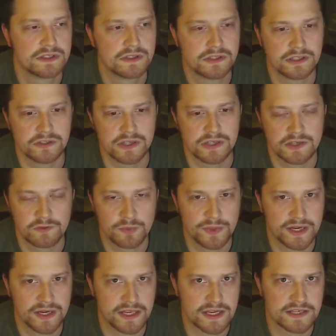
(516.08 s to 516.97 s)
You know,
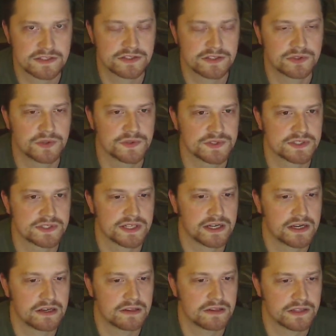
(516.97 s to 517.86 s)
everybody has their own
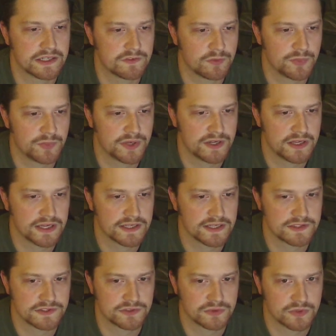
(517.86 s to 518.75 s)
style, and everybody
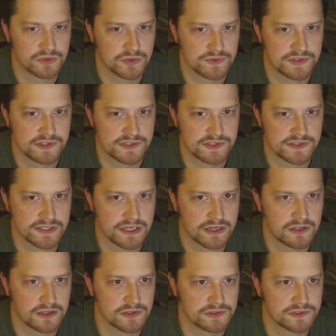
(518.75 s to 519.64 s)
has their own
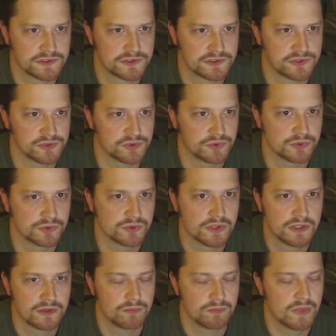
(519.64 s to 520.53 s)
desires to
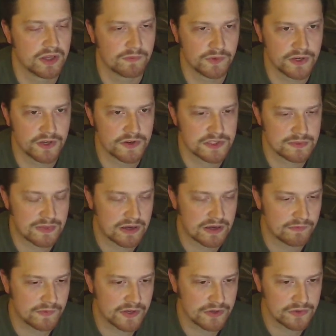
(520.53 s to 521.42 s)
make videos
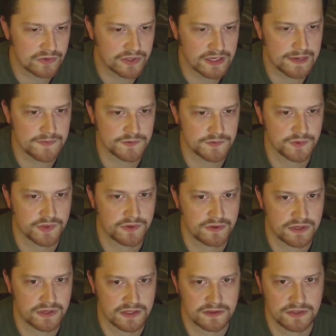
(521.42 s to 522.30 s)
about video games, whether
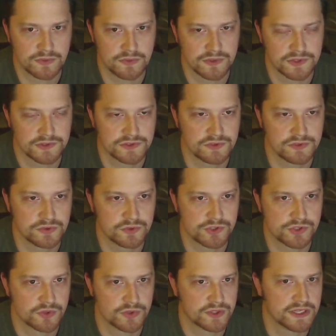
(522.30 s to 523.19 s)
or not they want to
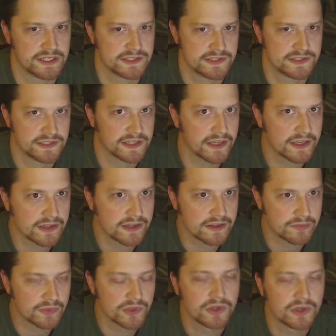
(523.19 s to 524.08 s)
showcase the
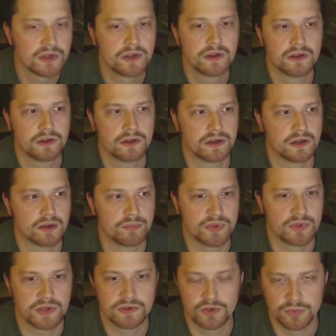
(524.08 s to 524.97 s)
game, uh,
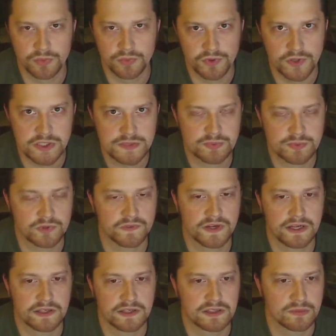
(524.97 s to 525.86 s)
be humorous,
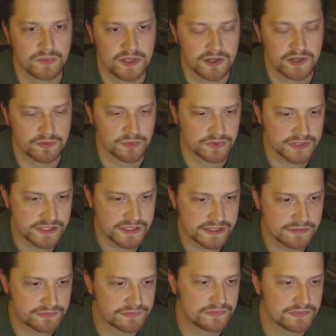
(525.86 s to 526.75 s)
provide comedic
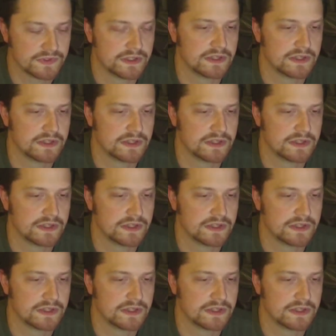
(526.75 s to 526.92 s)
relief,